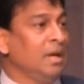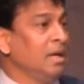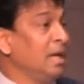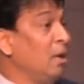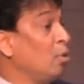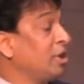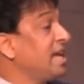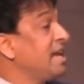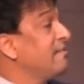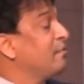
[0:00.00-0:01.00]
Now, what are
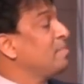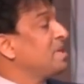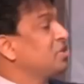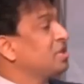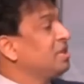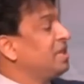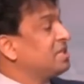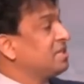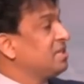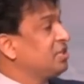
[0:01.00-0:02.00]
the information
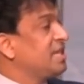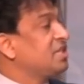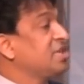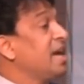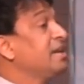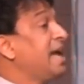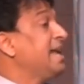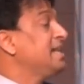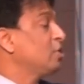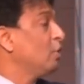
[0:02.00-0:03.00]
this GSTR
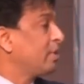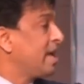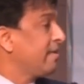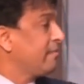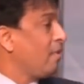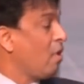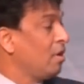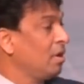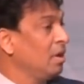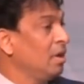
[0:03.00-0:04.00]
9 is looking
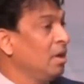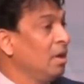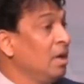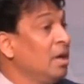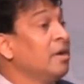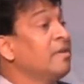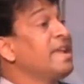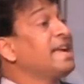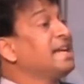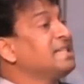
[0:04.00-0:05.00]
for?
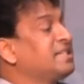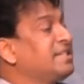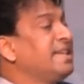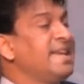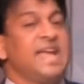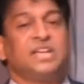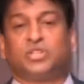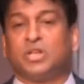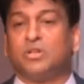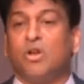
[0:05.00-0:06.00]

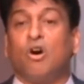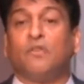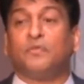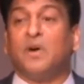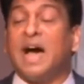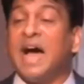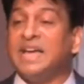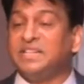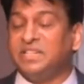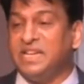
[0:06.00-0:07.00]
Reconciliation of
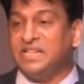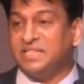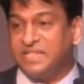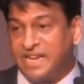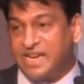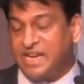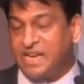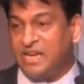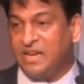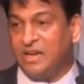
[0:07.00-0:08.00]

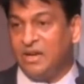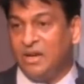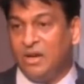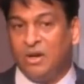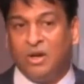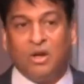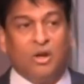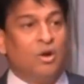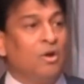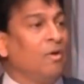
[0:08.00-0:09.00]
ITC
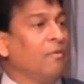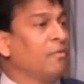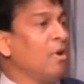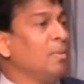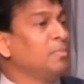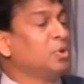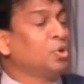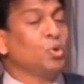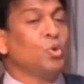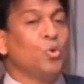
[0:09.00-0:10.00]
from
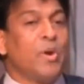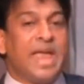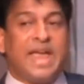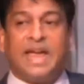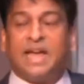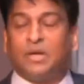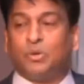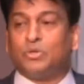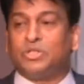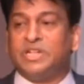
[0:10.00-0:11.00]
2A
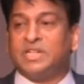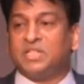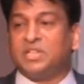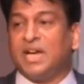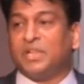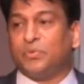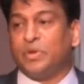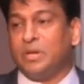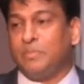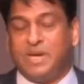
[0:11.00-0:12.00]
to GSTR
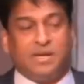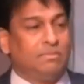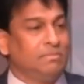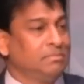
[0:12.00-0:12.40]
3B.